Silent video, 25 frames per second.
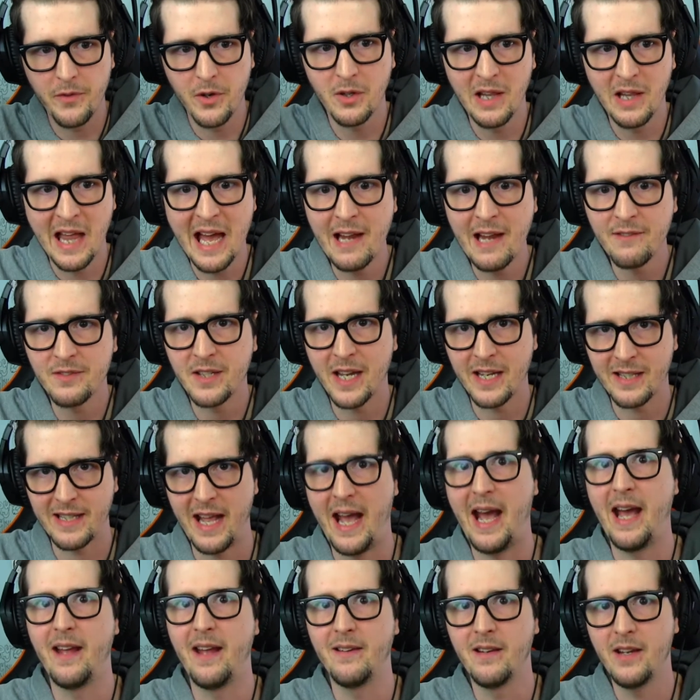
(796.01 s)
their lives like
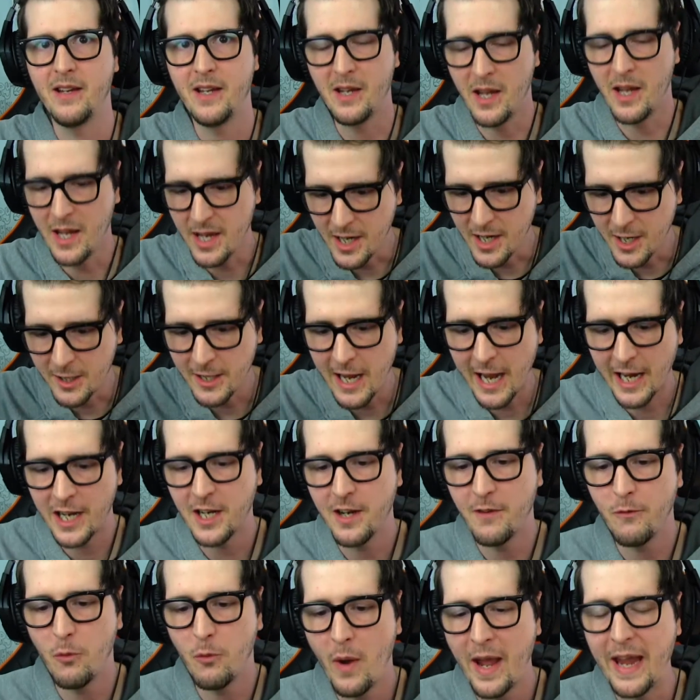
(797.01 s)
that in a
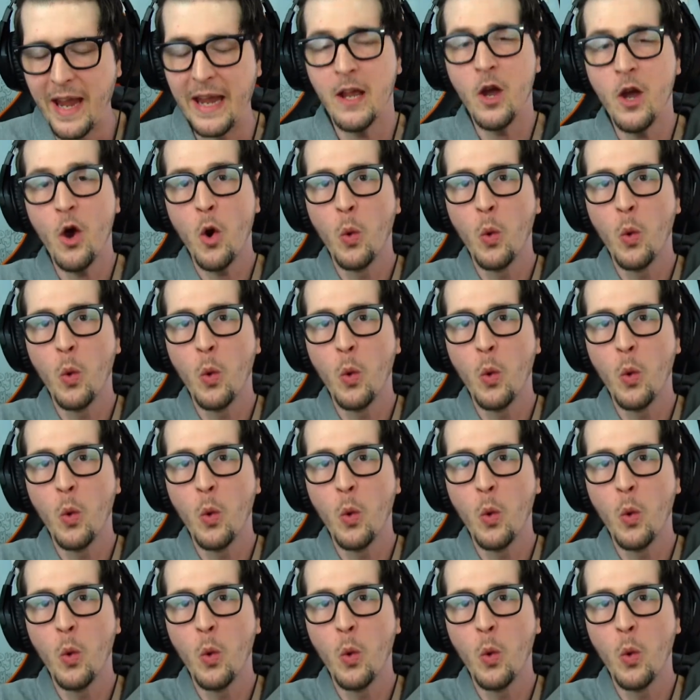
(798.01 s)
negative way,